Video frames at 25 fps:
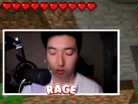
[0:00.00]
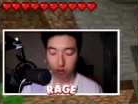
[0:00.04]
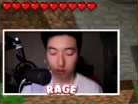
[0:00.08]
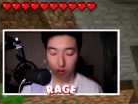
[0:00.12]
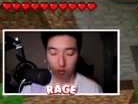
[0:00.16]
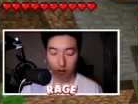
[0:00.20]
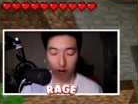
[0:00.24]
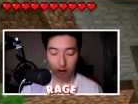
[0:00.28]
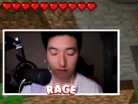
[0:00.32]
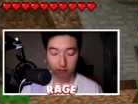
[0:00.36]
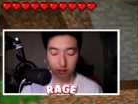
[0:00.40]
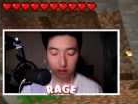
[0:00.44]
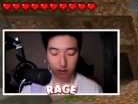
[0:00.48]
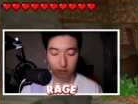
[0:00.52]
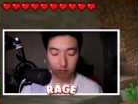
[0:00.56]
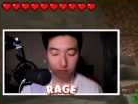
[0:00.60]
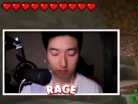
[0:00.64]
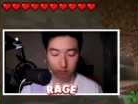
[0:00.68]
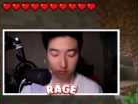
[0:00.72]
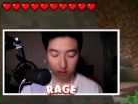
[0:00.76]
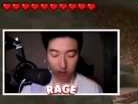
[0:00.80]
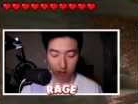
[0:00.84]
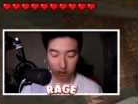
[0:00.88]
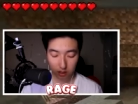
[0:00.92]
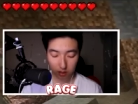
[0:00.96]
only craft up.
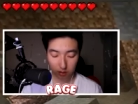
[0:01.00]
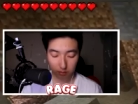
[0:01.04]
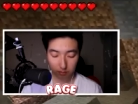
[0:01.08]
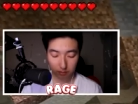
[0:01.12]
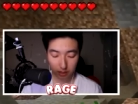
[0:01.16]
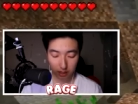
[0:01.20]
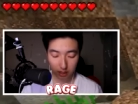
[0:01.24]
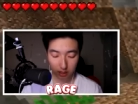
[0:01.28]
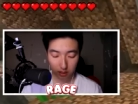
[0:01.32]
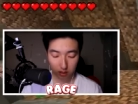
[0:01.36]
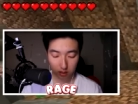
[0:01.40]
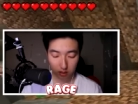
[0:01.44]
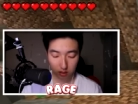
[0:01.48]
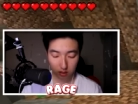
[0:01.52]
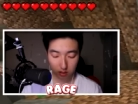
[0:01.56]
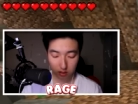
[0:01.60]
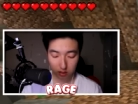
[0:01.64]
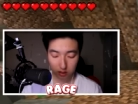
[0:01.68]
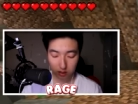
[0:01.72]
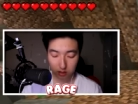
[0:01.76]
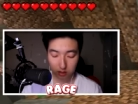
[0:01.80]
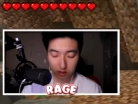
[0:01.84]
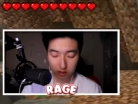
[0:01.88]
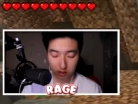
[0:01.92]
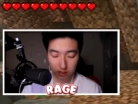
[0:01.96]
Oh man,
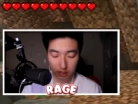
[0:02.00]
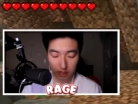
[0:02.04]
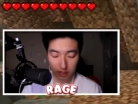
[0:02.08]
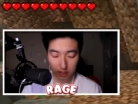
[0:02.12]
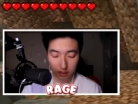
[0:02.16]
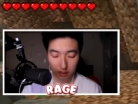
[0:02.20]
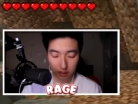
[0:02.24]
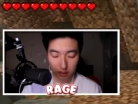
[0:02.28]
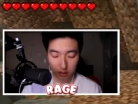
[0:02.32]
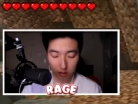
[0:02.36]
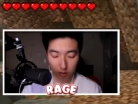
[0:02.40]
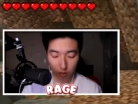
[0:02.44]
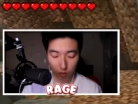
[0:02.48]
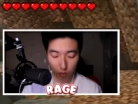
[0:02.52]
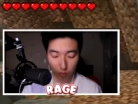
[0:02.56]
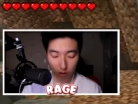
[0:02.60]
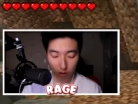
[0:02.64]
this is taking a